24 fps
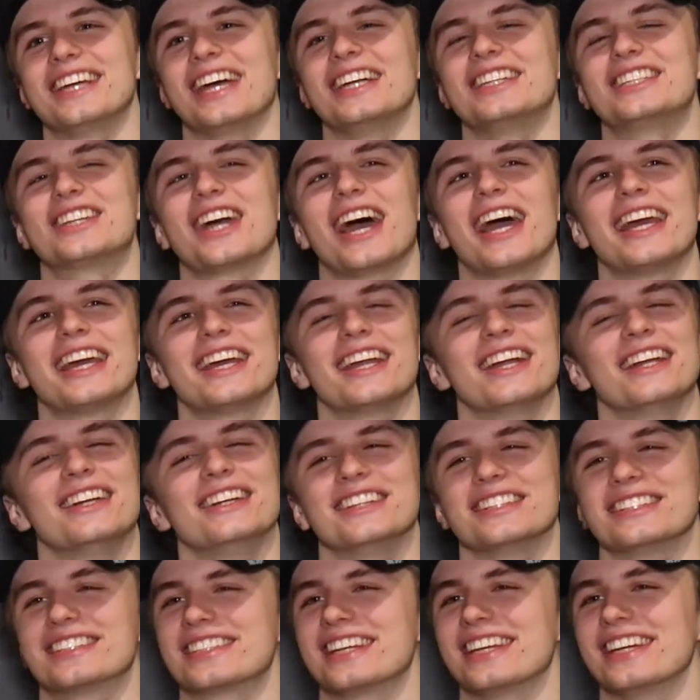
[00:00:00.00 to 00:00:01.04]
Yeah, I try to get
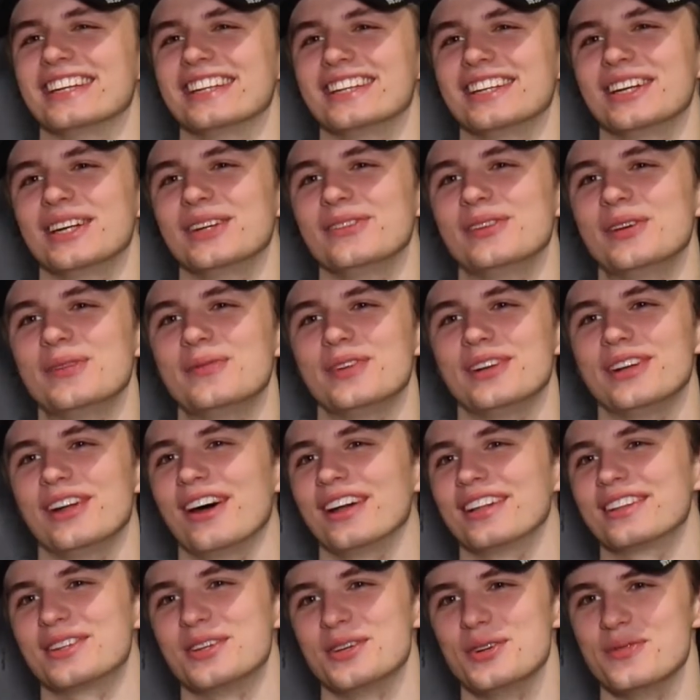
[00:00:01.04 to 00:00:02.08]
under his skin a little bit, but
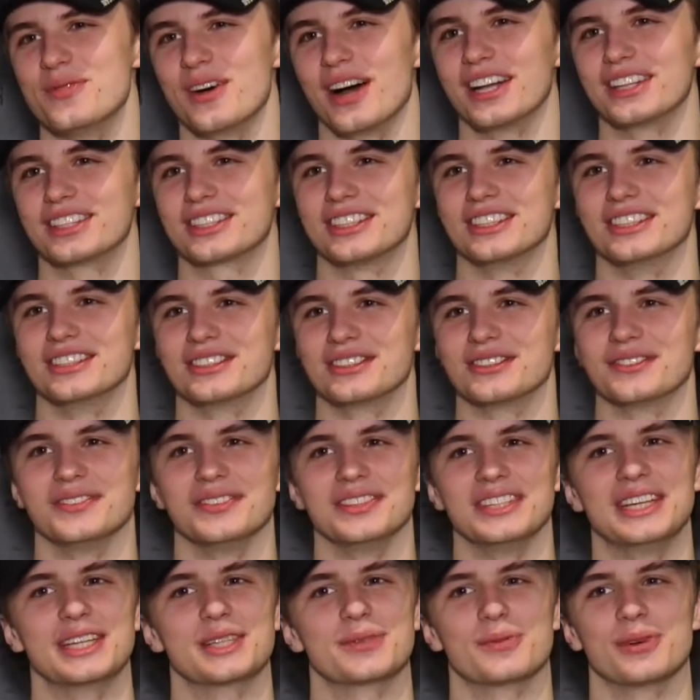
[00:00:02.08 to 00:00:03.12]
not too much because
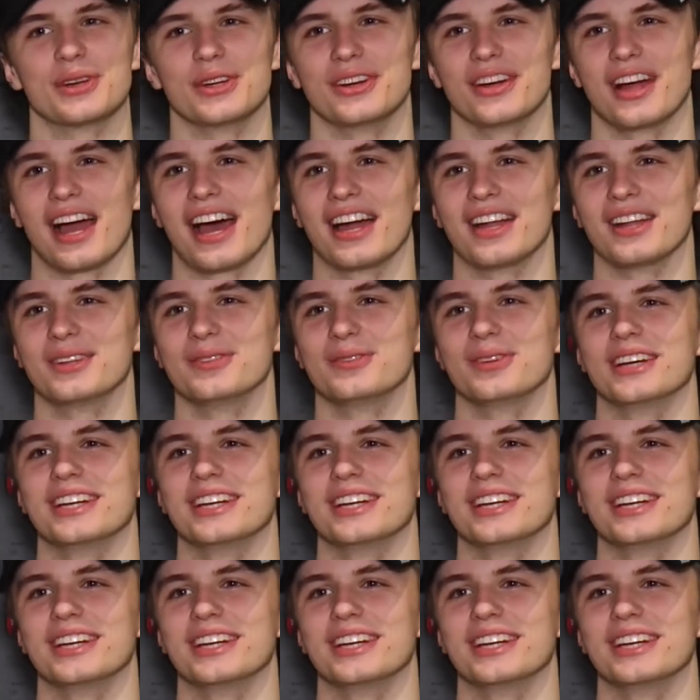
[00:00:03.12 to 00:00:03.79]
he gets pretty rattled.